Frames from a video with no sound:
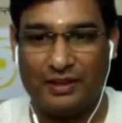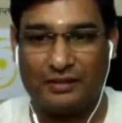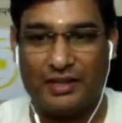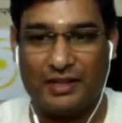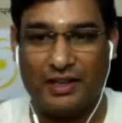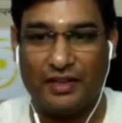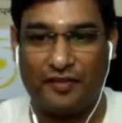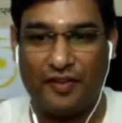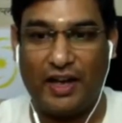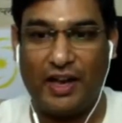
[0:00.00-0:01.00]
These are the
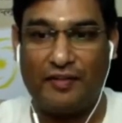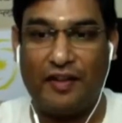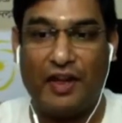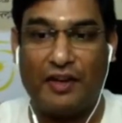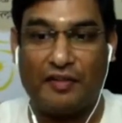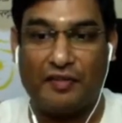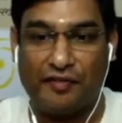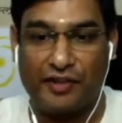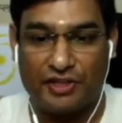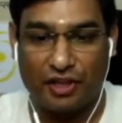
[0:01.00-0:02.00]
five
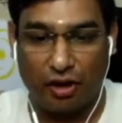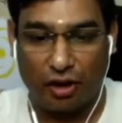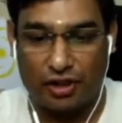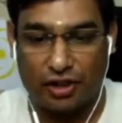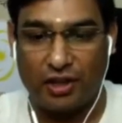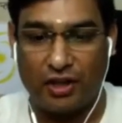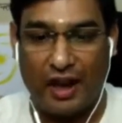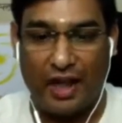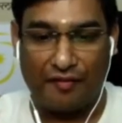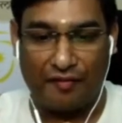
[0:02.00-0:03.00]
physiological
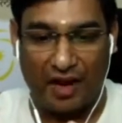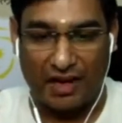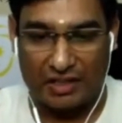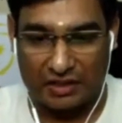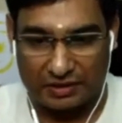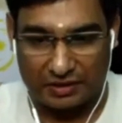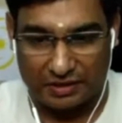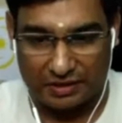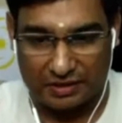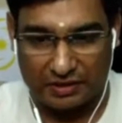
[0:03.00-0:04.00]

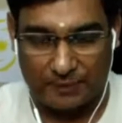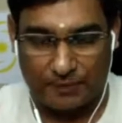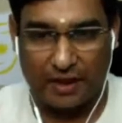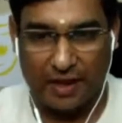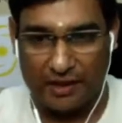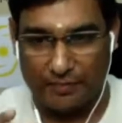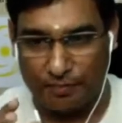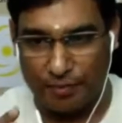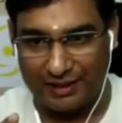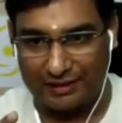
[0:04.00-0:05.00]
functions. And
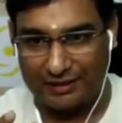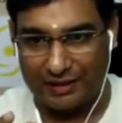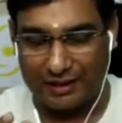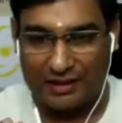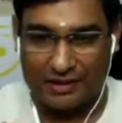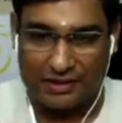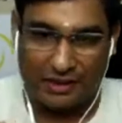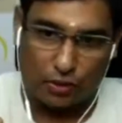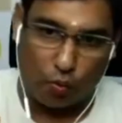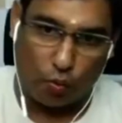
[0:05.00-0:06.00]
breath is
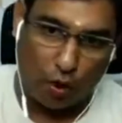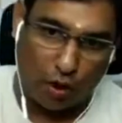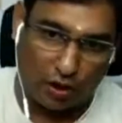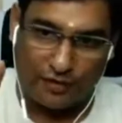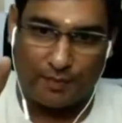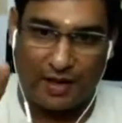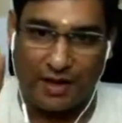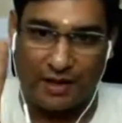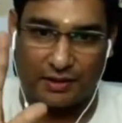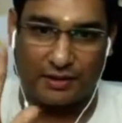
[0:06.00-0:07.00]
just one of the
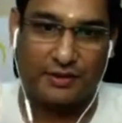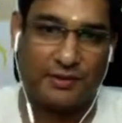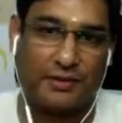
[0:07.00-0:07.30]
pranas.